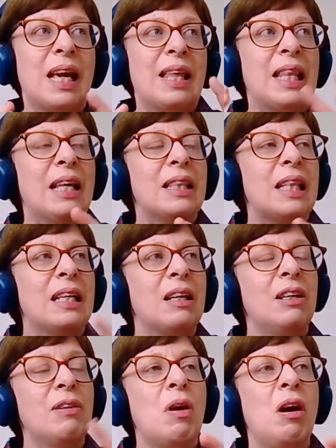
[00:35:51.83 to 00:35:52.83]
again,
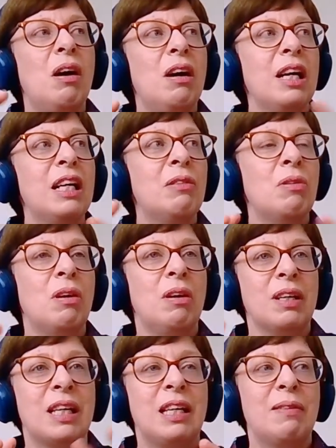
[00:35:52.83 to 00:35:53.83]
that kind of
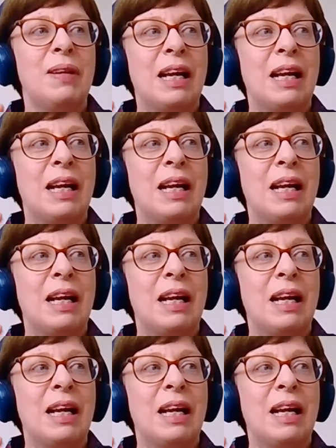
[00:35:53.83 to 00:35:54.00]
hierarchy